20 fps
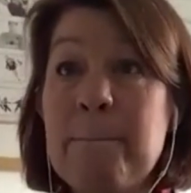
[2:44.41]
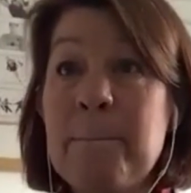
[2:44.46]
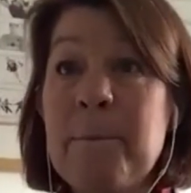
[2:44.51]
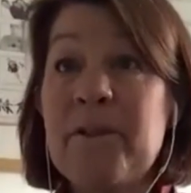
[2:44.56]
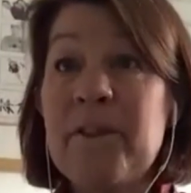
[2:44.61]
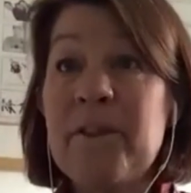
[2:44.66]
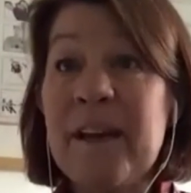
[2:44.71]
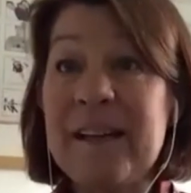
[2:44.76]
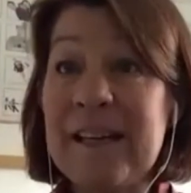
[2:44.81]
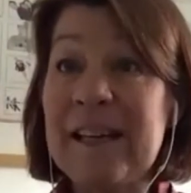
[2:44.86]

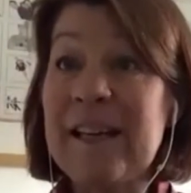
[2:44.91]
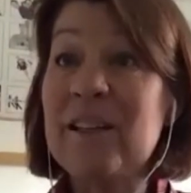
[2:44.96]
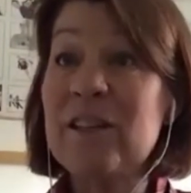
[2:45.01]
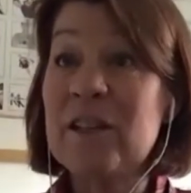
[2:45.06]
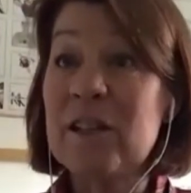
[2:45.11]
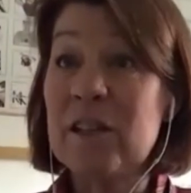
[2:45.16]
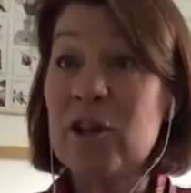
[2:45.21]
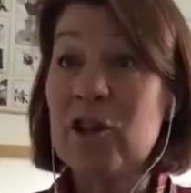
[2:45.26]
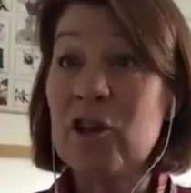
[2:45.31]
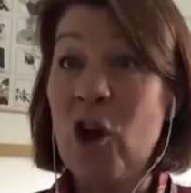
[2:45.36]
But they need
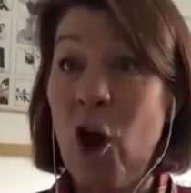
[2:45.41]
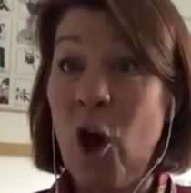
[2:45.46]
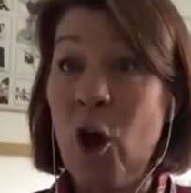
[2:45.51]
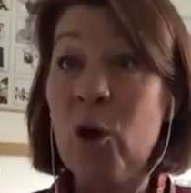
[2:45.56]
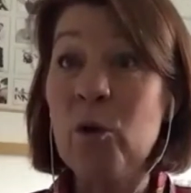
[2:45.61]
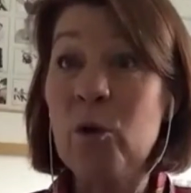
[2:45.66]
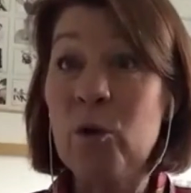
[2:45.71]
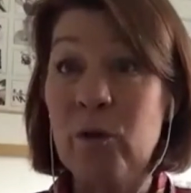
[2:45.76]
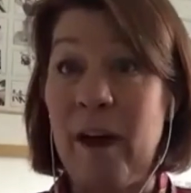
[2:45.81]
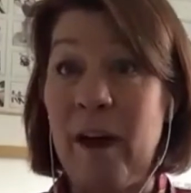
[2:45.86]
to
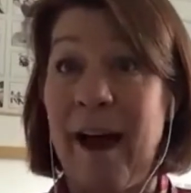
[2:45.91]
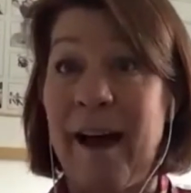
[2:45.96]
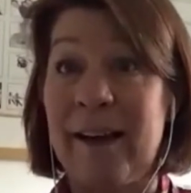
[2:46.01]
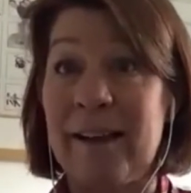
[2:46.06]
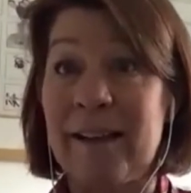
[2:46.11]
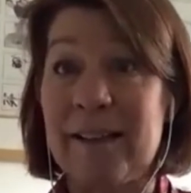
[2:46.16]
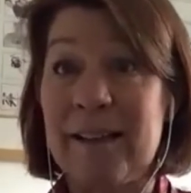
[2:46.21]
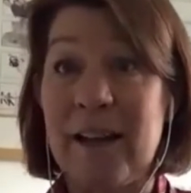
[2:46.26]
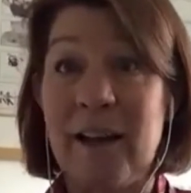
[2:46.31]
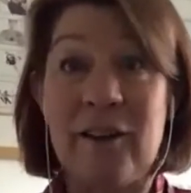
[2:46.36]
know
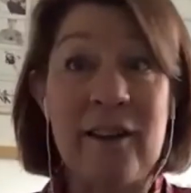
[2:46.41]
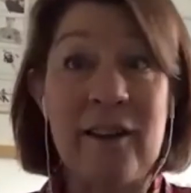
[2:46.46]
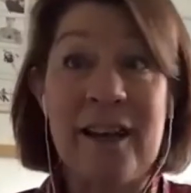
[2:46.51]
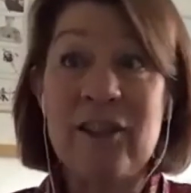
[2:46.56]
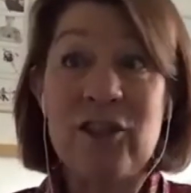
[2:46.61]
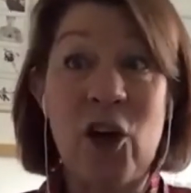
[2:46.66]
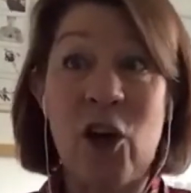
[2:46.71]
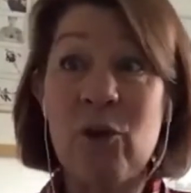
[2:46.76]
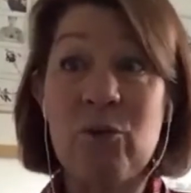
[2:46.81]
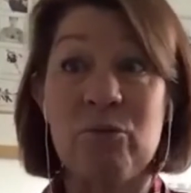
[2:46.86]
that, and they
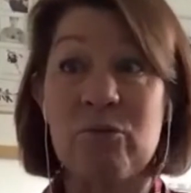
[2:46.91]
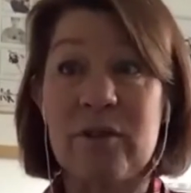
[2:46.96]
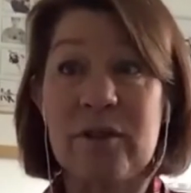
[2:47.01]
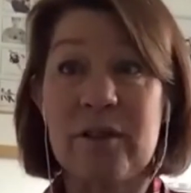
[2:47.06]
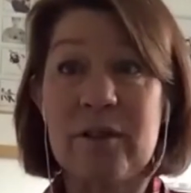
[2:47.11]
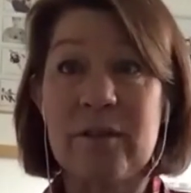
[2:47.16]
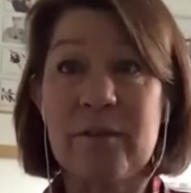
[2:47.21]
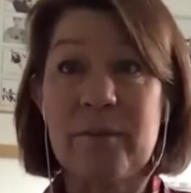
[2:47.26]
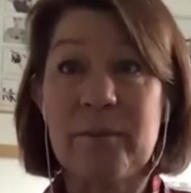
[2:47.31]
don't.